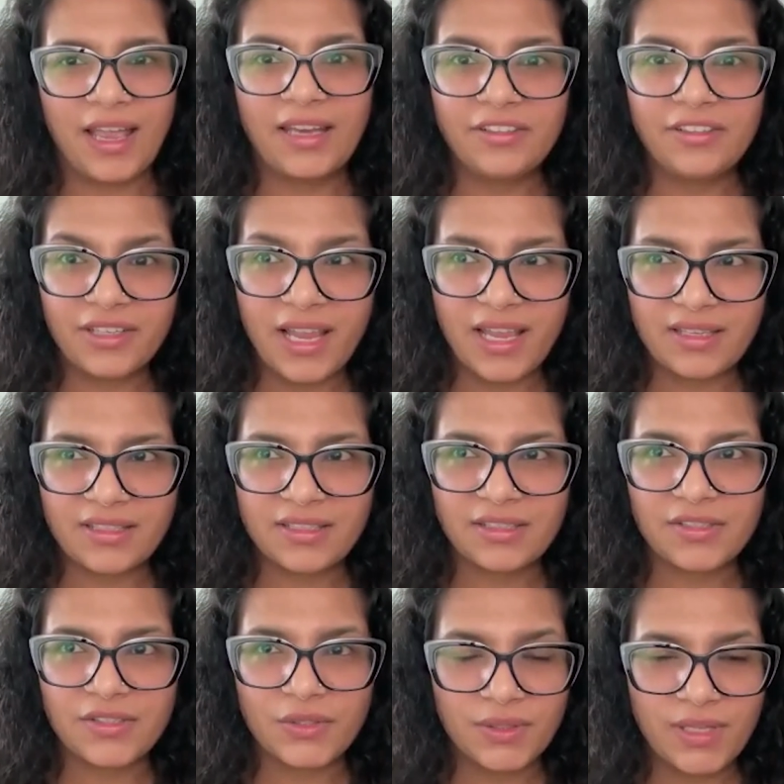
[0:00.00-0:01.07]
And rest
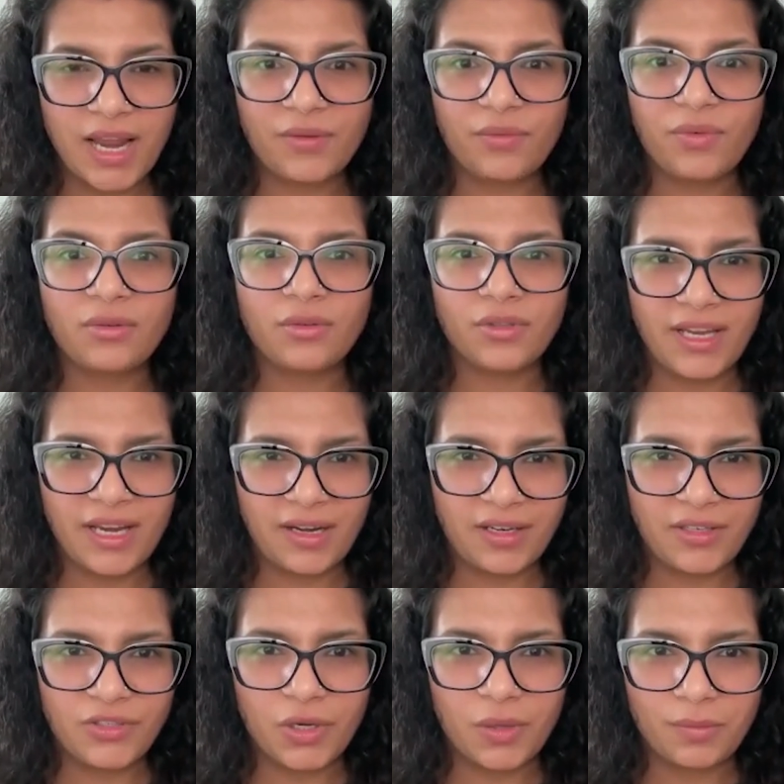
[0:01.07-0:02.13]
so that we could get
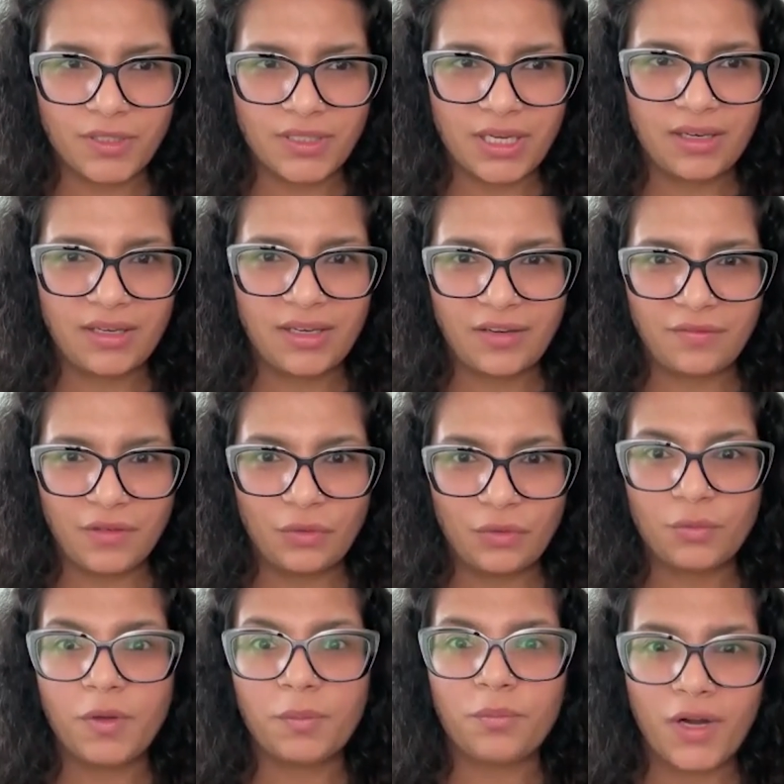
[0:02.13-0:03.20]
our jobs done and we
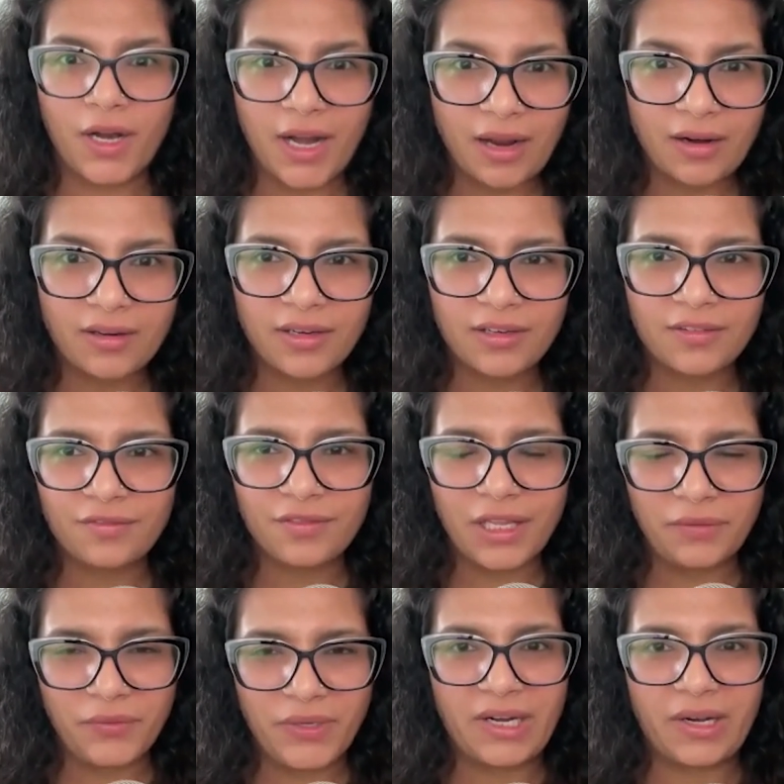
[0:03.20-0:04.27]
could be productive
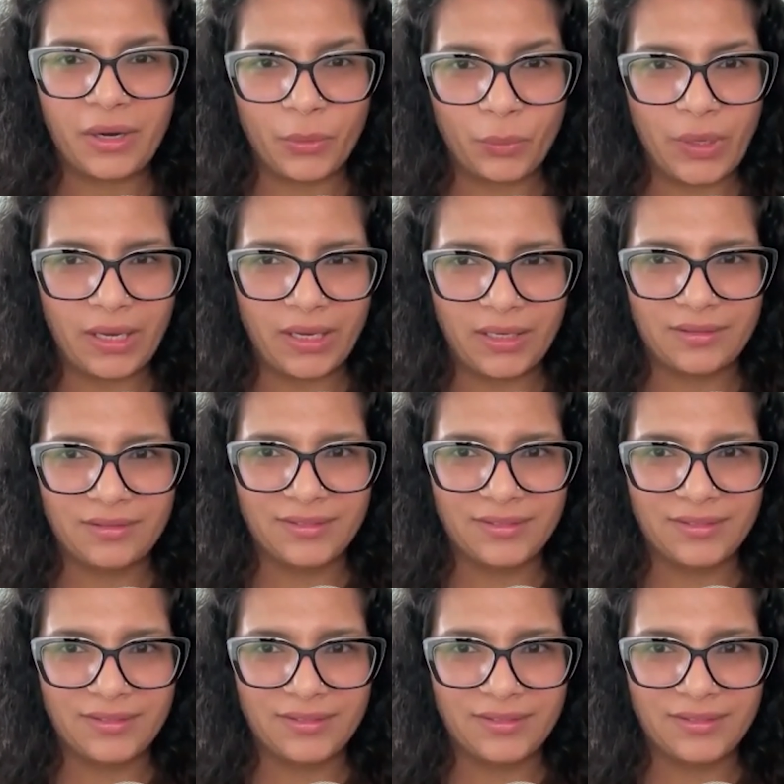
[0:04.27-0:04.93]
when we are awake.